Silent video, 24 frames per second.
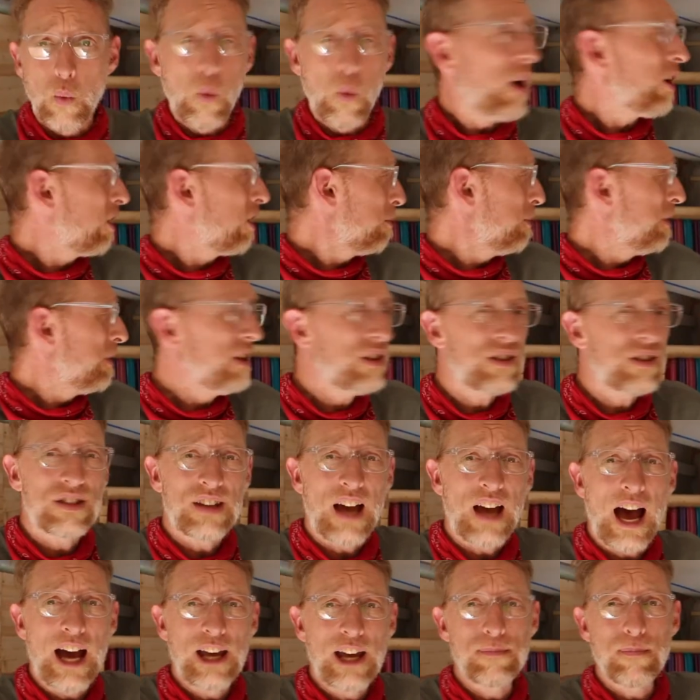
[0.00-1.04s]
Welcome
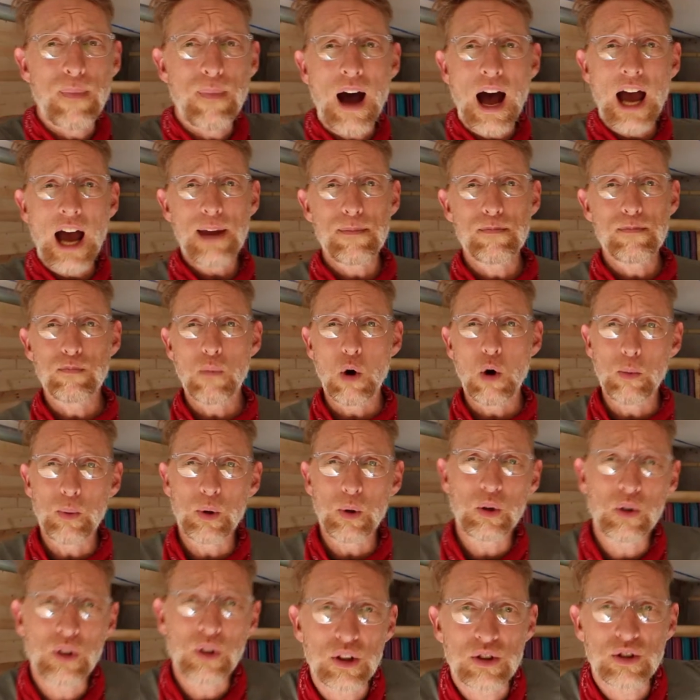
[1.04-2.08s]
inside my
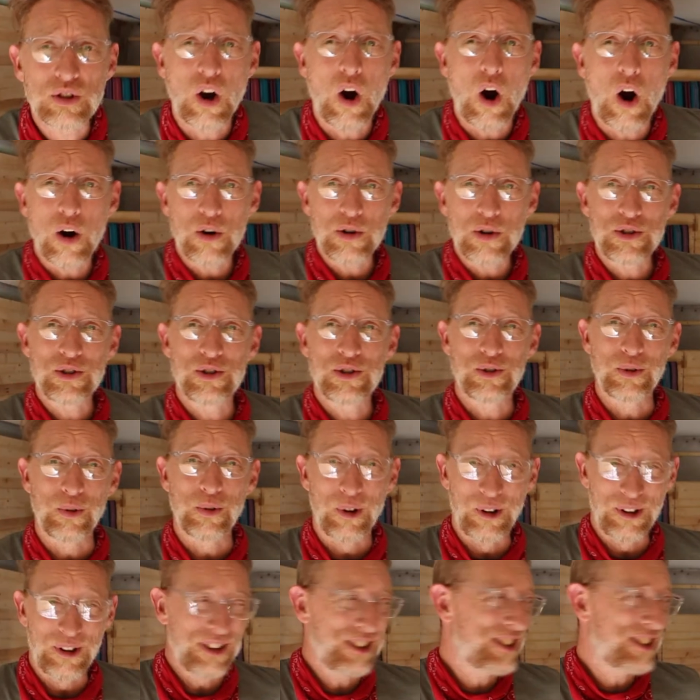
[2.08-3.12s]
mobile guitar store.